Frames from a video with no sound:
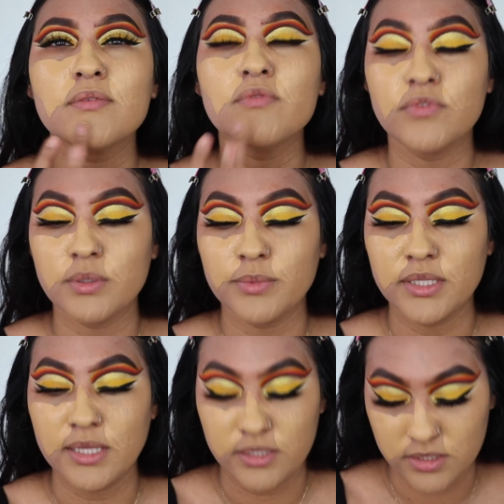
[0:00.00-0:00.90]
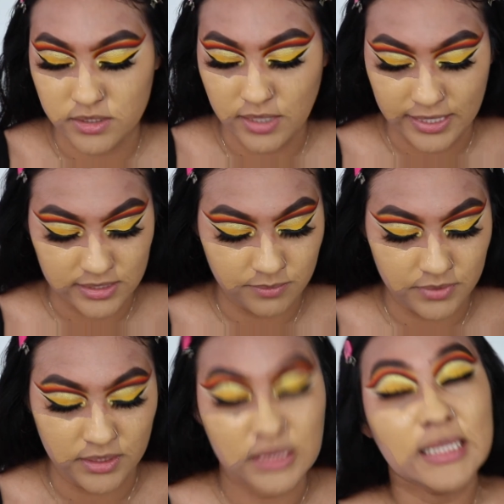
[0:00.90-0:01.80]
somebody that likes
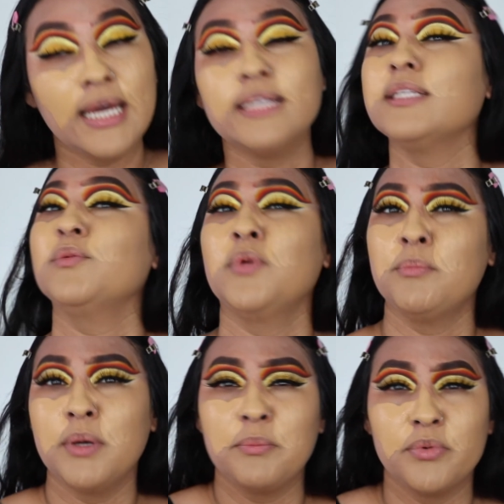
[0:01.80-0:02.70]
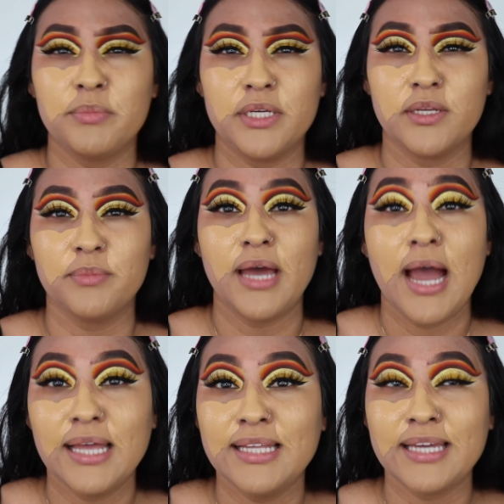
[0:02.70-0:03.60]
something light, then 1 pump would be good, but
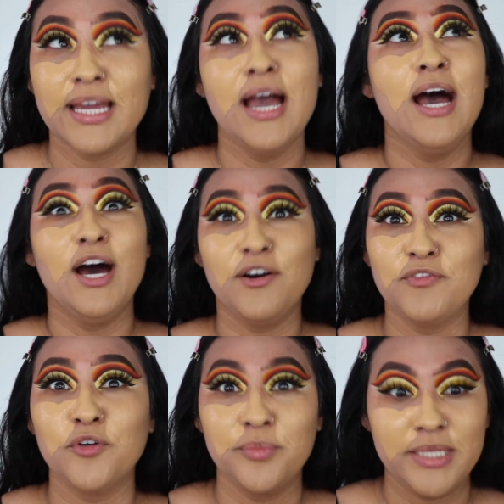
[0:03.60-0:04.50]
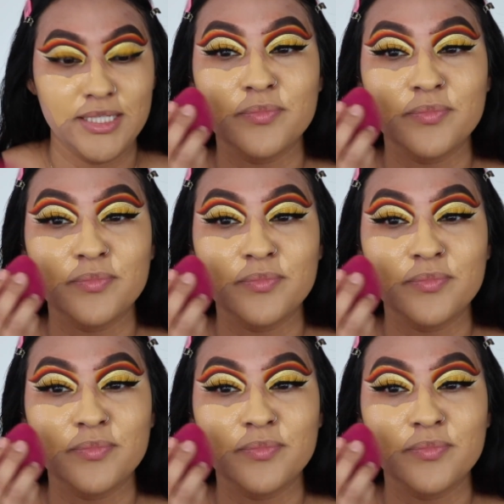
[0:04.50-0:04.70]
I like a full bead.